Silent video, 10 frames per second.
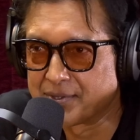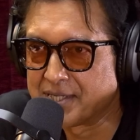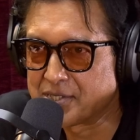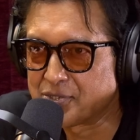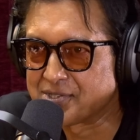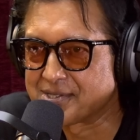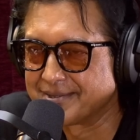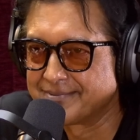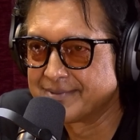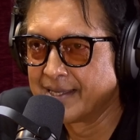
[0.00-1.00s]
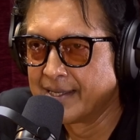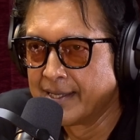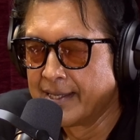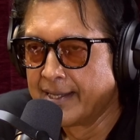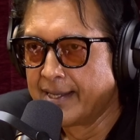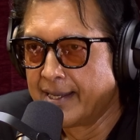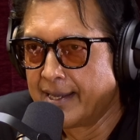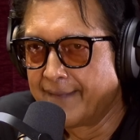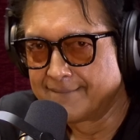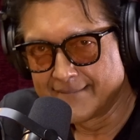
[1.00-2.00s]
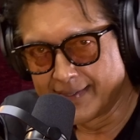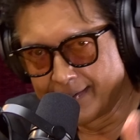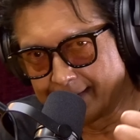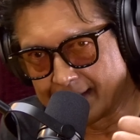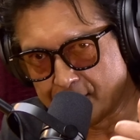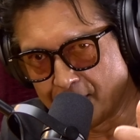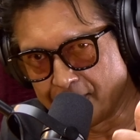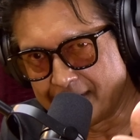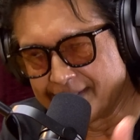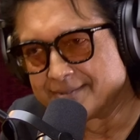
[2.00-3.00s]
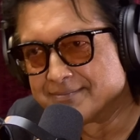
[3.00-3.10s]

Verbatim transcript: to touch us. Yeah. And that's all fine.